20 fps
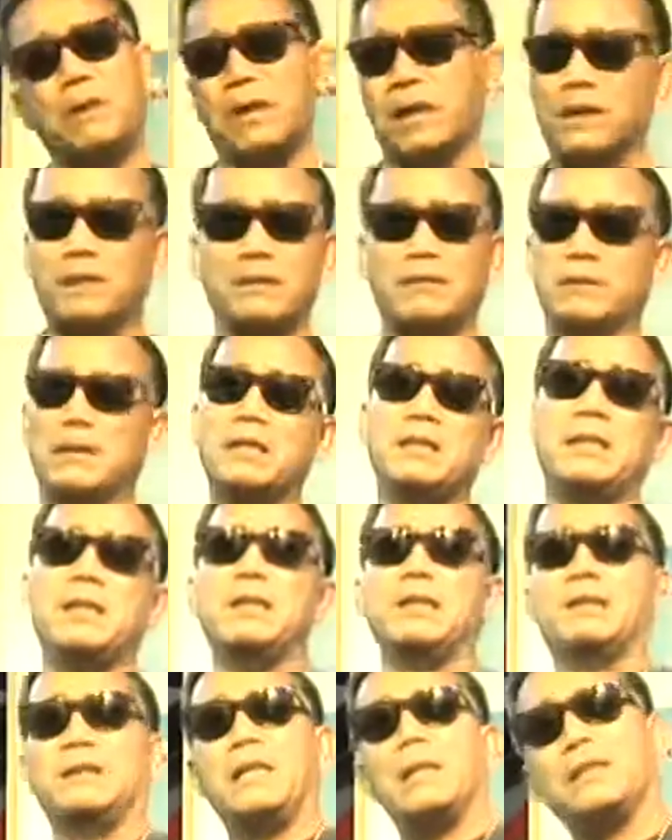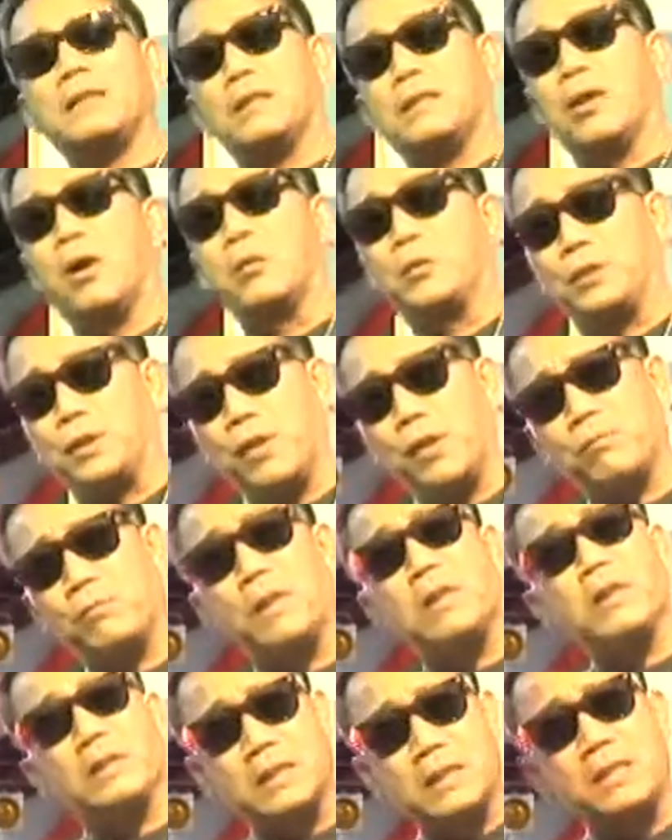but this is no joke,
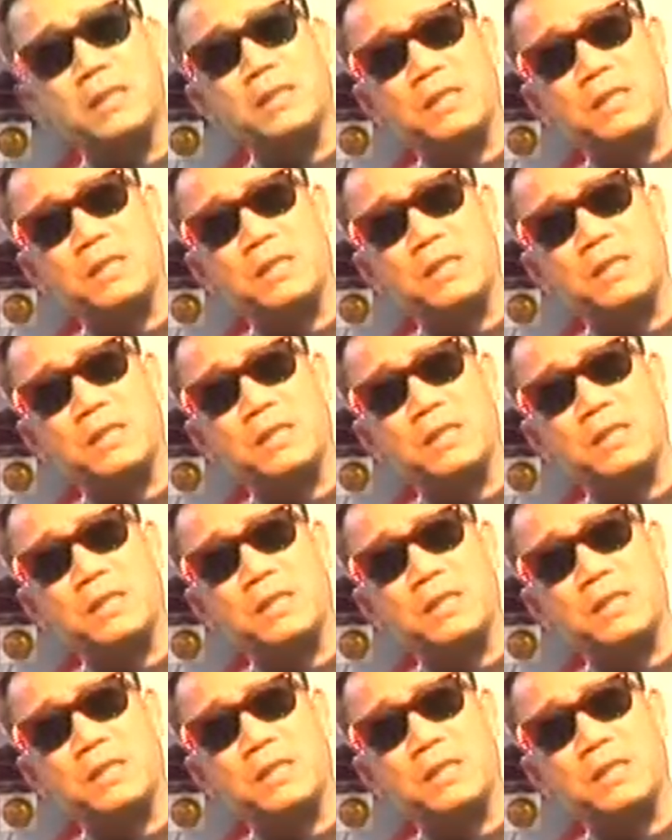this